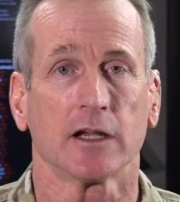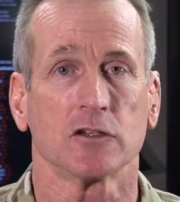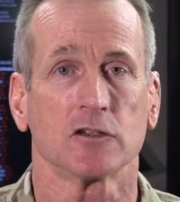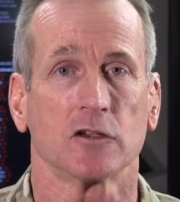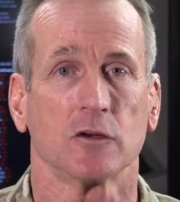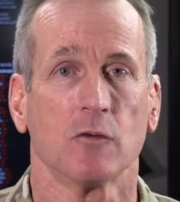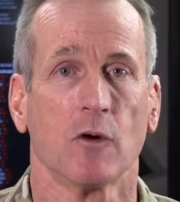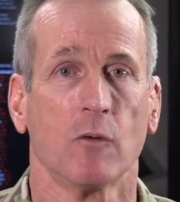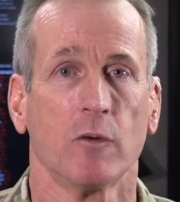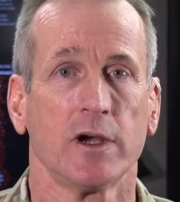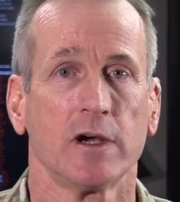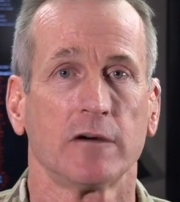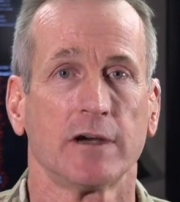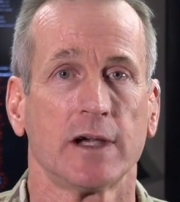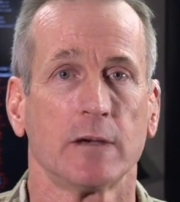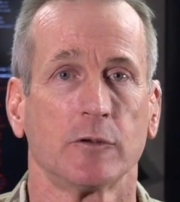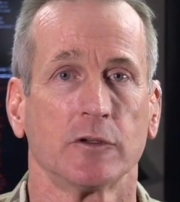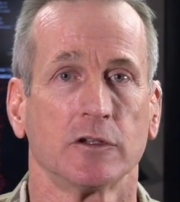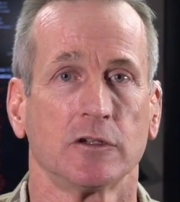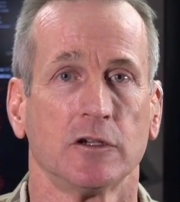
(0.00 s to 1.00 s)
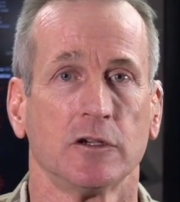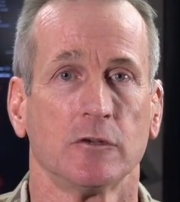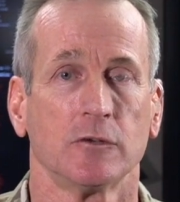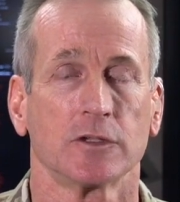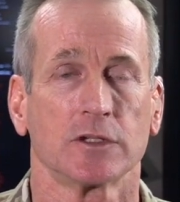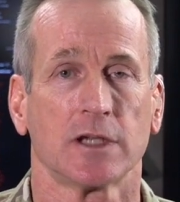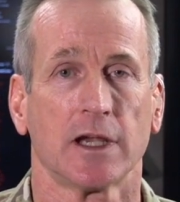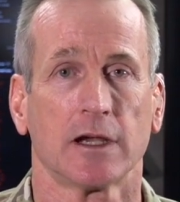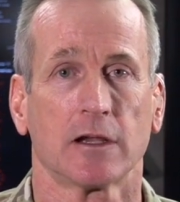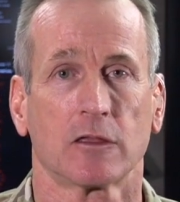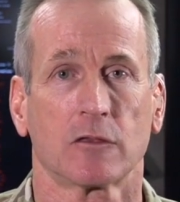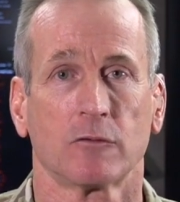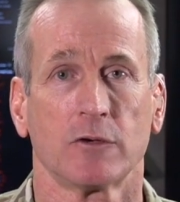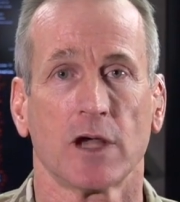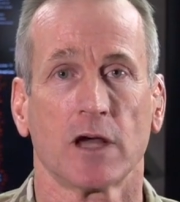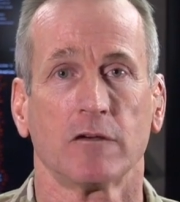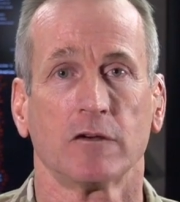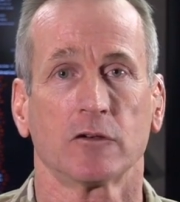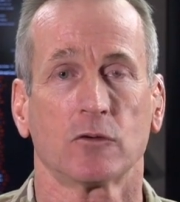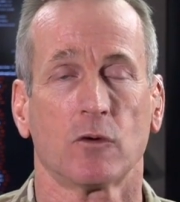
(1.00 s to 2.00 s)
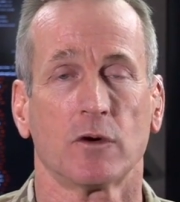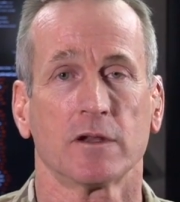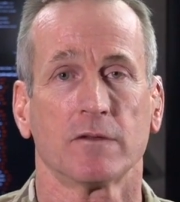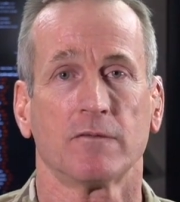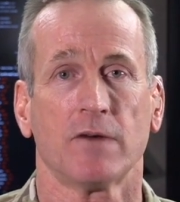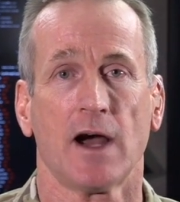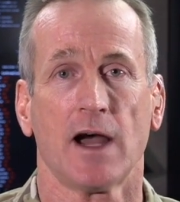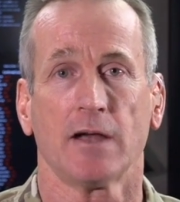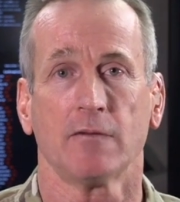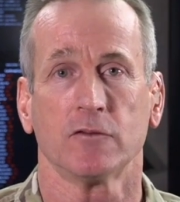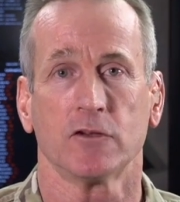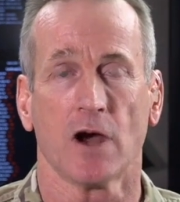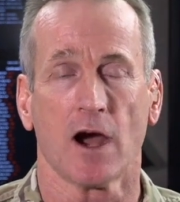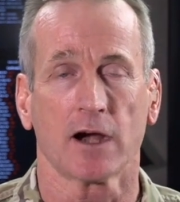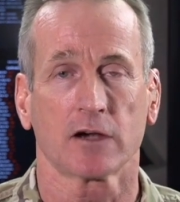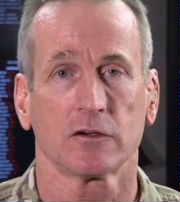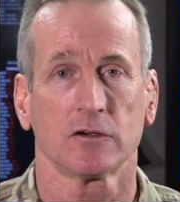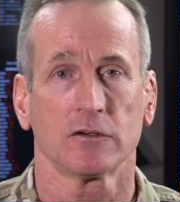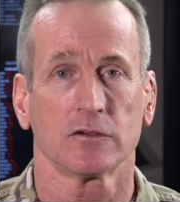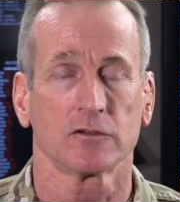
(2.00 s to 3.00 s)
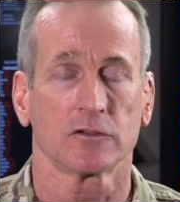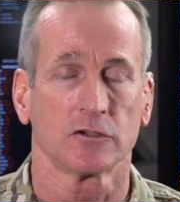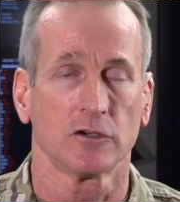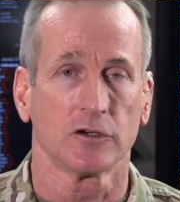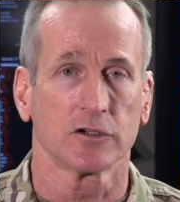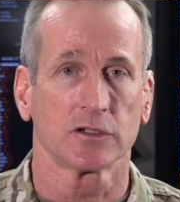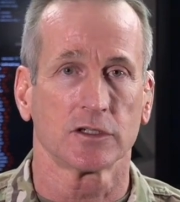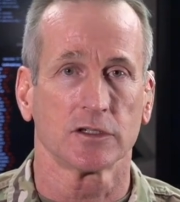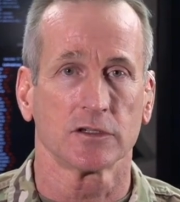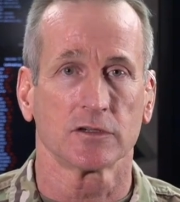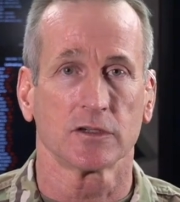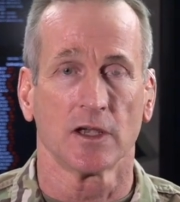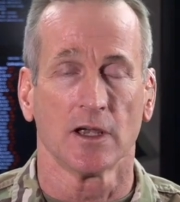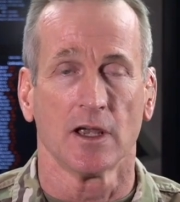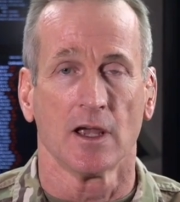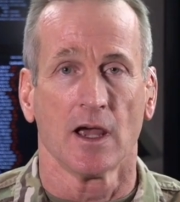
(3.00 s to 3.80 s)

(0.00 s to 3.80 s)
And so what we were able to do was take 325 doctors, nurses,